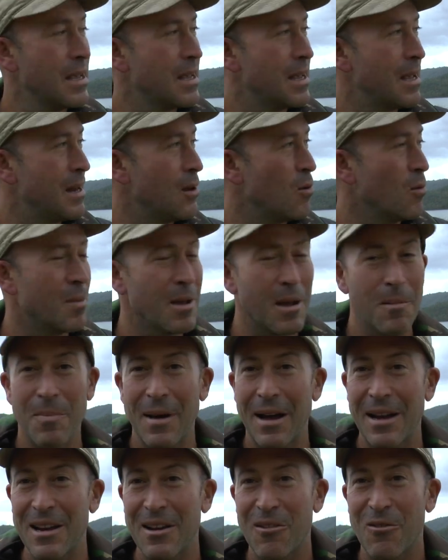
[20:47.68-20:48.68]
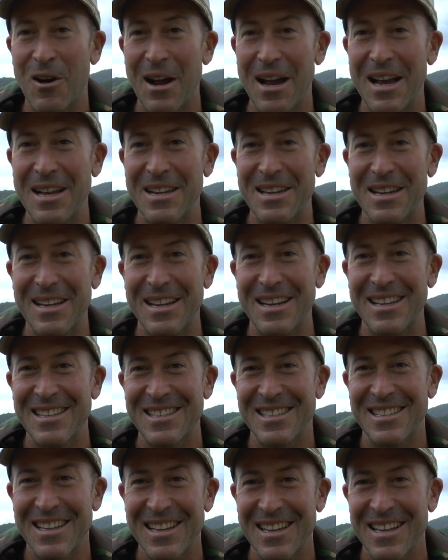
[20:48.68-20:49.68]
a little bit of bait around it. It
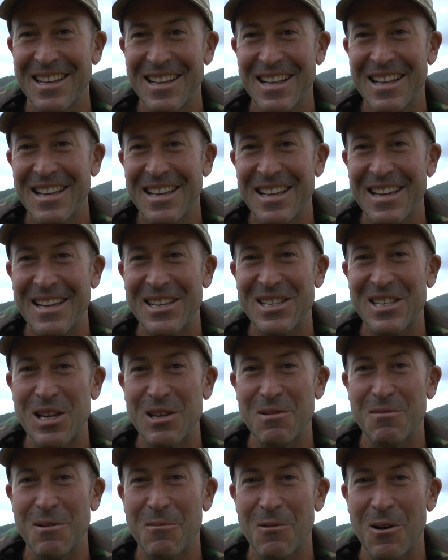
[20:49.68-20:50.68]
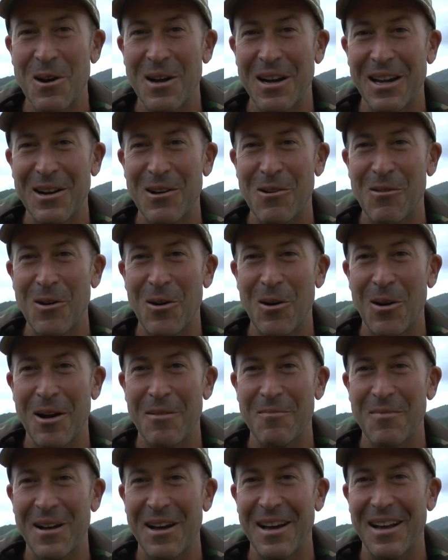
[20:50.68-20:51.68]
seems to be working all
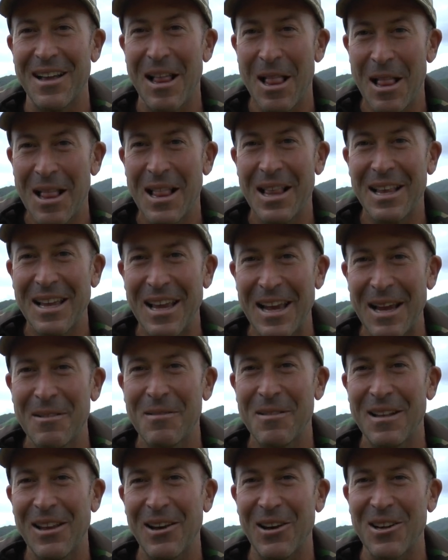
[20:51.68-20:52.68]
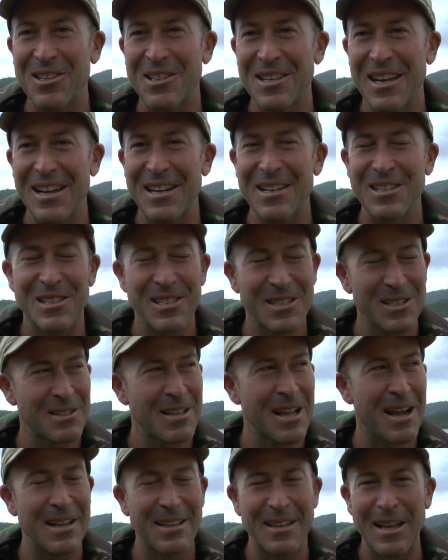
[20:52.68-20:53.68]
right. But yeah, like I say, this is
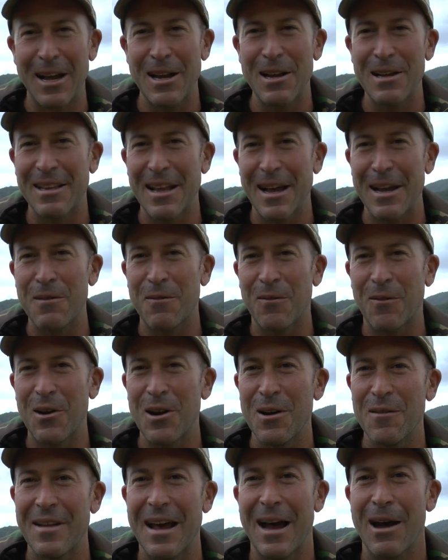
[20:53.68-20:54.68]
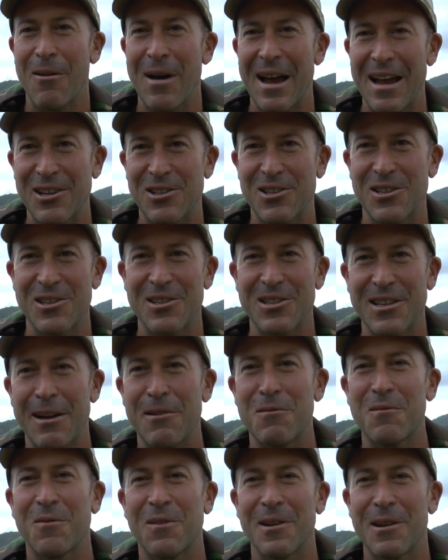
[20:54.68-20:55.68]
day 3 of no action, so
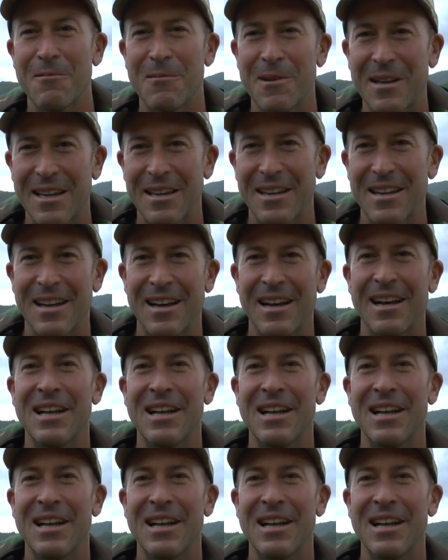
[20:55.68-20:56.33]
hopefully we can